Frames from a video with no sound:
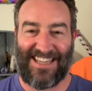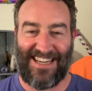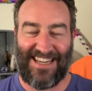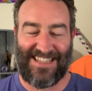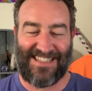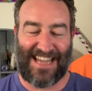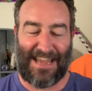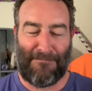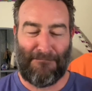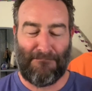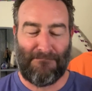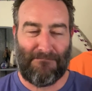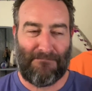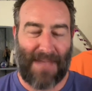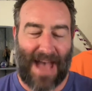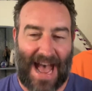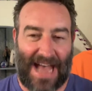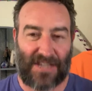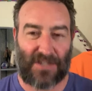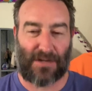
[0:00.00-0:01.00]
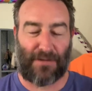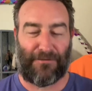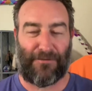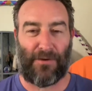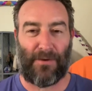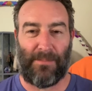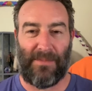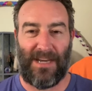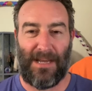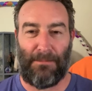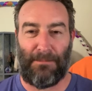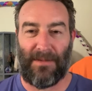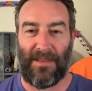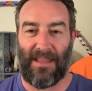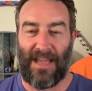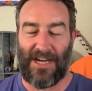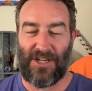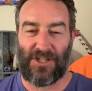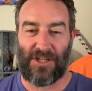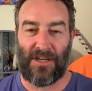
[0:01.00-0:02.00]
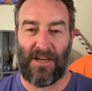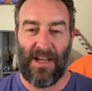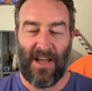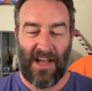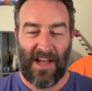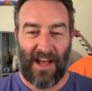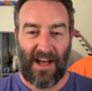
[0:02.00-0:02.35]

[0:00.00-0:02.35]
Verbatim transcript: It is a masterful manipulation